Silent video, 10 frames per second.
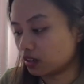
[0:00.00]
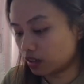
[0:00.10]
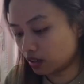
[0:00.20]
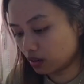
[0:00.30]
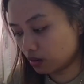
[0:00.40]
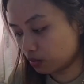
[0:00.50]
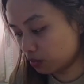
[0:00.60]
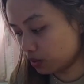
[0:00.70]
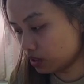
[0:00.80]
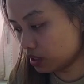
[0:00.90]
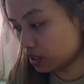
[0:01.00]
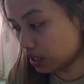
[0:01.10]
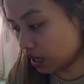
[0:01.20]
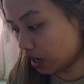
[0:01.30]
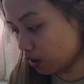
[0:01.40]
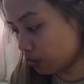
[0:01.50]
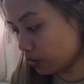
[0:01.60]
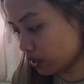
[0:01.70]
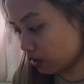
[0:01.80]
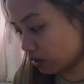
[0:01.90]
And we'll see how
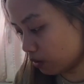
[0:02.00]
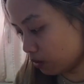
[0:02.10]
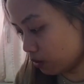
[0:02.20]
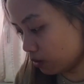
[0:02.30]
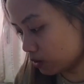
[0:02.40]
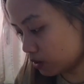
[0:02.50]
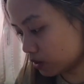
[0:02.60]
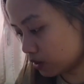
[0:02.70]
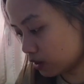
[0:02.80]
it goes.